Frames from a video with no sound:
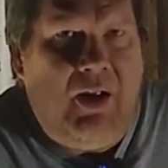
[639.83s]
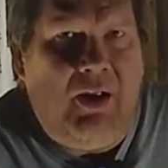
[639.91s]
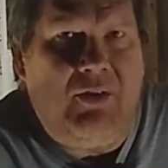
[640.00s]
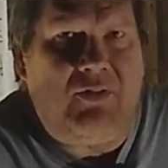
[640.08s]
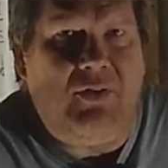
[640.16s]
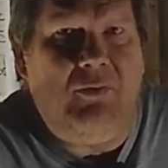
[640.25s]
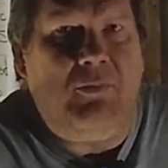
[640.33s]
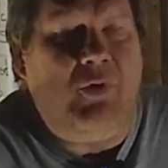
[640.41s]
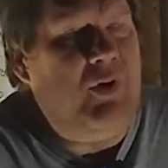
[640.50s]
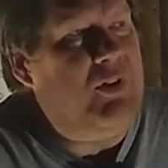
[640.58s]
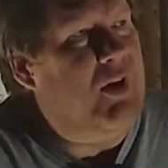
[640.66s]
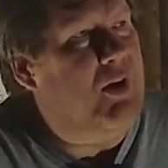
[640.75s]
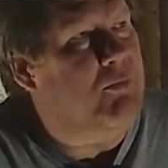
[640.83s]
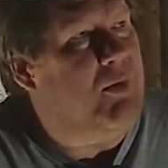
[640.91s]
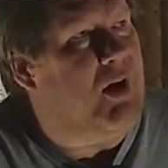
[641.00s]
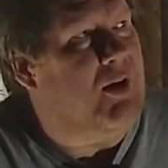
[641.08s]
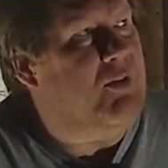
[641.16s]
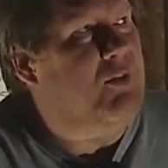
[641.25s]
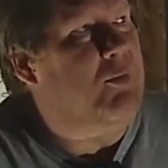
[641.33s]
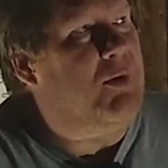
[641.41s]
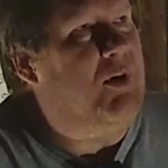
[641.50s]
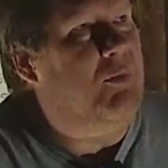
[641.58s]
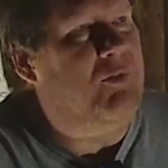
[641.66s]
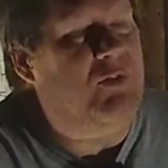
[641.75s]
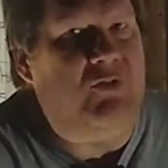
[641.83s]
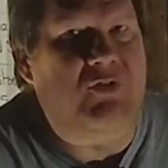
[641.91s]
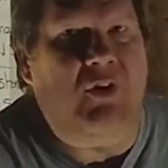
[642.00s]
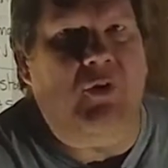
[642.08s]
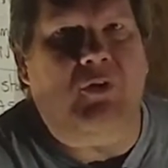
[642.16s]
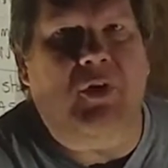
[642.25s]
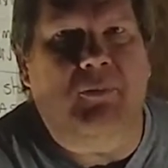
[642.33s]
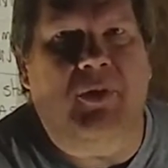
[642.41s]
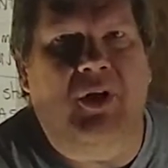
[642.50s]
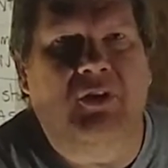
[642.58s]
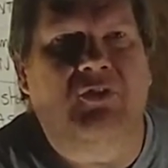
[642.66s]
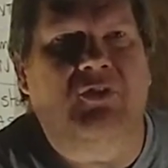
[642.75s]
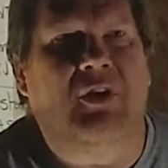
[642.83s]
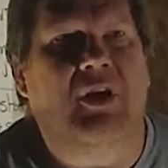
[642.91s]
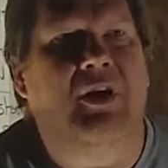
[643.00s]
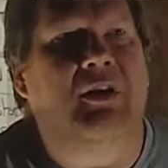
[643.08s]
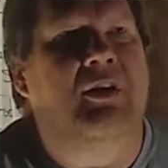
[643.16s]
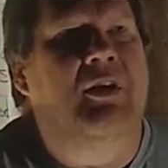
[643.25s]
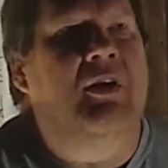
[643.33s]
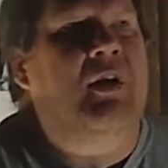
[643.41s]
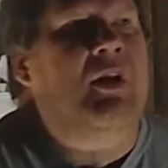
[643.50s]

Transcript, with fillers: at a certain point the FBI just becomes a joke, a punchline,